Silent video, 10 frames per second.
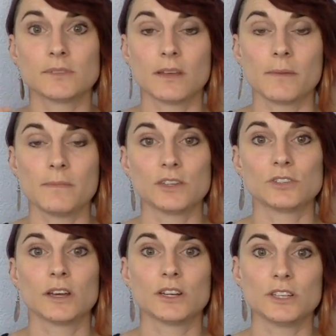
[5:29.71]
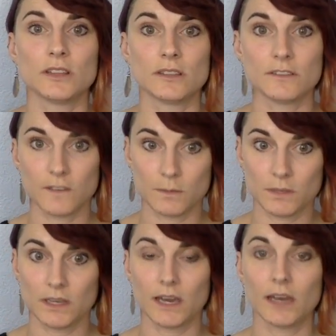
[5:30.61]
So that might be a strategy that the
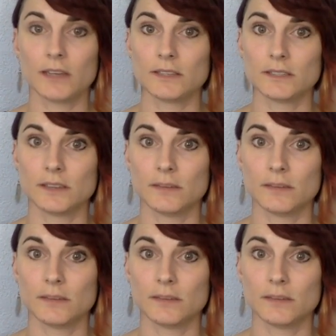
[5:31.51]
family has